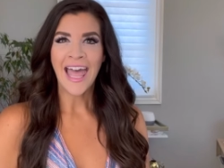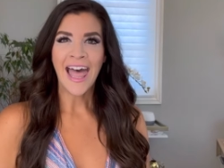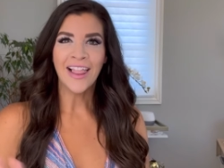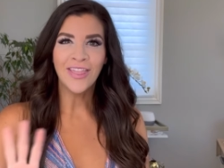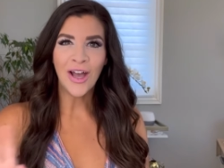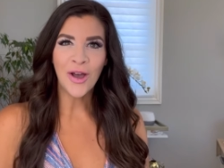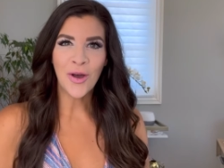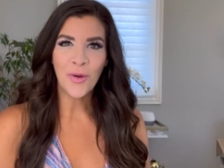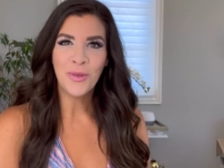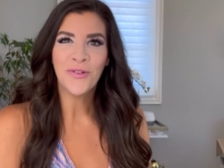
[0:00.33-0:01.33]

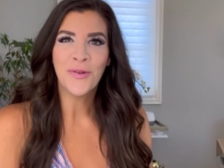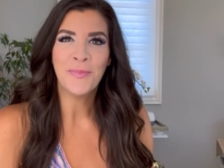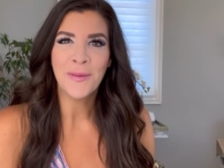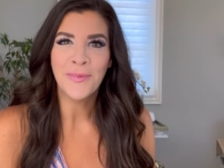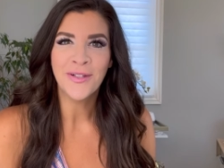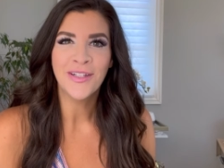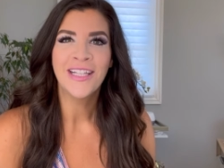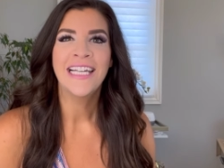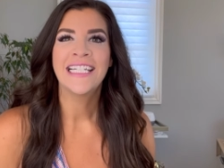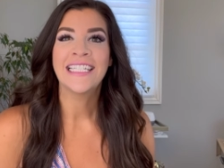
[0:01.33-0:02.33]
Hello, beautiful people.